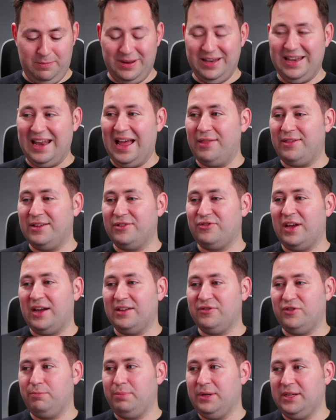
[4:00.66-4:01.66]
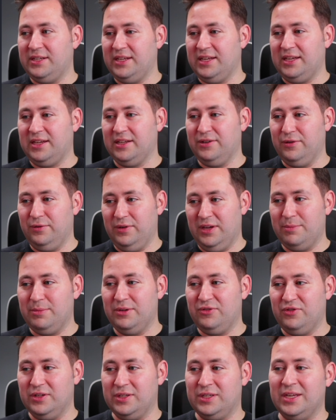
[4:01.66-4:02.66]
But now that ChatGPT can do
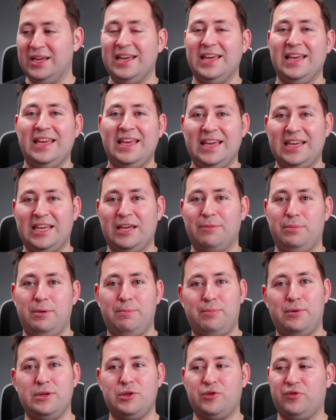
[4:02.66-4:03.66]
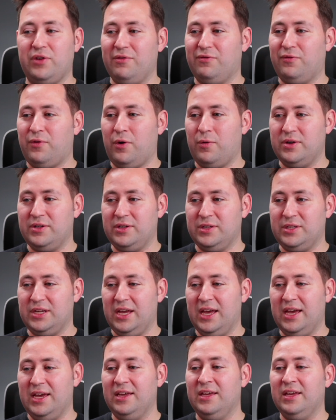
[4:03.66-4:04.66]
images, it can be pretty straightforward to
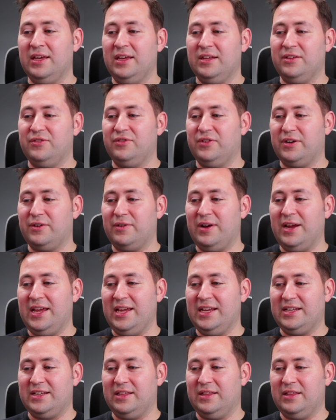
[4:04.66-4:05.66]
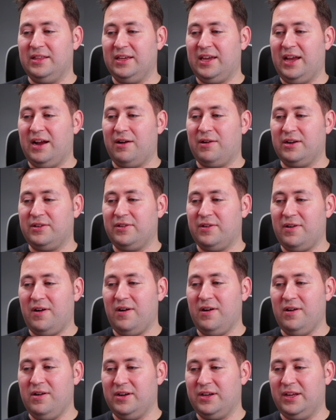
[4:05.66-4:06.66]
say, generate the character
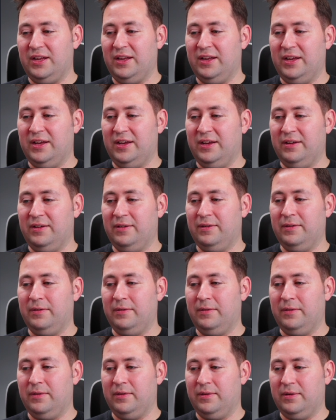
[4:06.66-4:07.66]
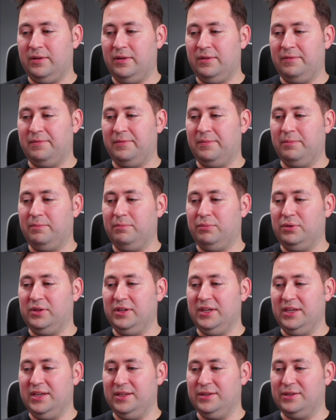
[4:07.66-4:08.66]
art,
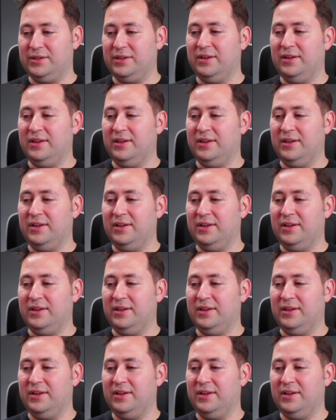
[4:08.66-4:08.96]
please.